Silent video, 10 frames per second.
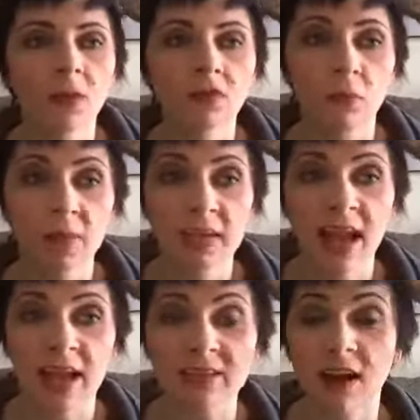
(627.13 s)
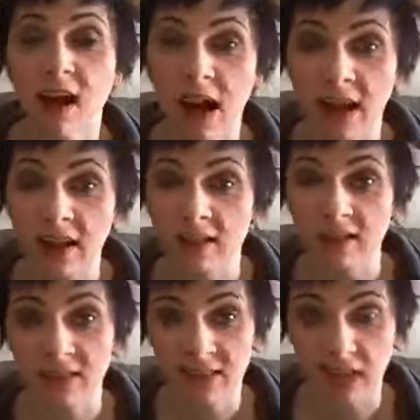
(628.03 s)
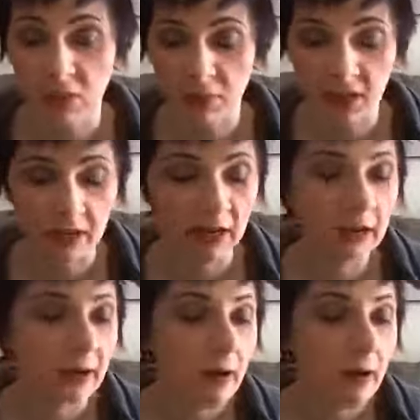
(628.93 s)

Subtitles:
so PSI Encyclopedia.